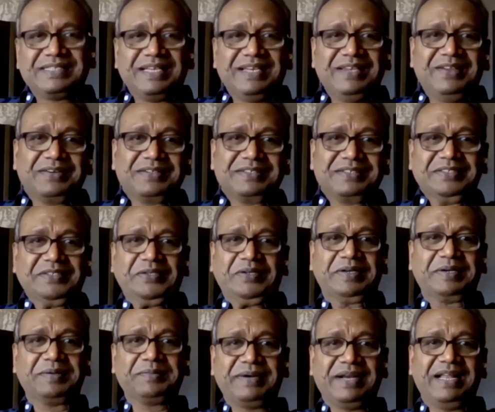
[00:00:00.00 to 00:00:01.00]
it's a long
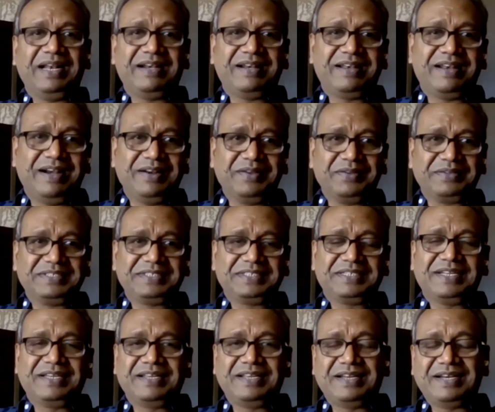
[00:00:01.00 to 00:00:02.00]
story, but I'll try to
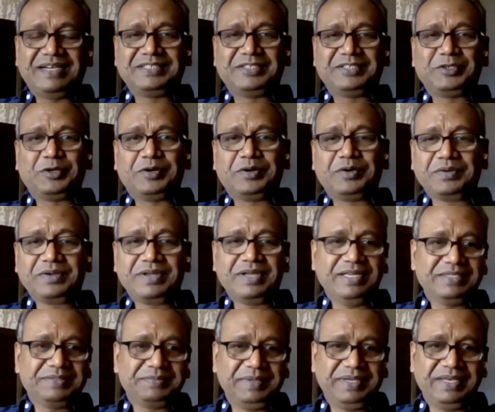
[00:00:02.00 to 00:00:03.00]
cut short.
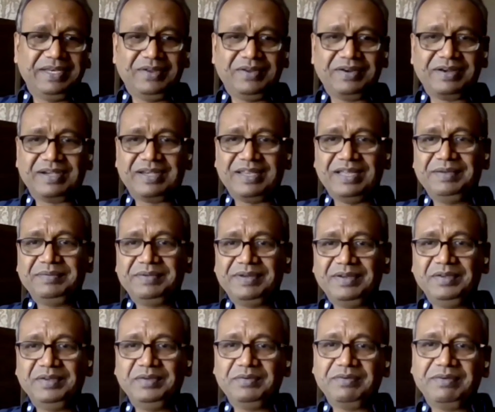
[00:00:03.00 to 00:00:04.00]
Okay, it's been a long time. I
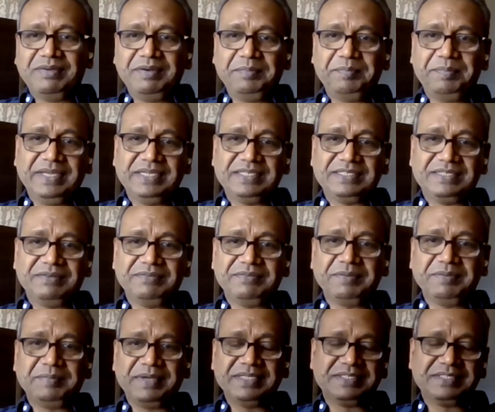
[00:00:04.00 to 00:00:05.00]
know you're very patient
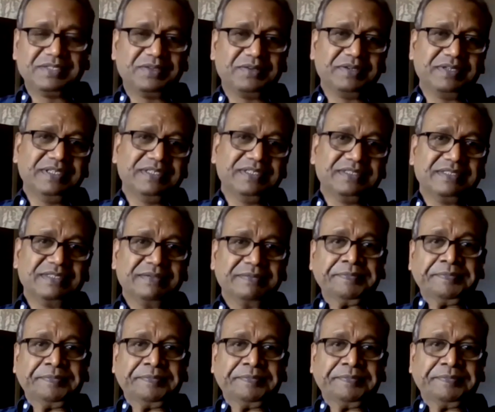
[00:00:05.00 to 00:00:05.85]
with my stories.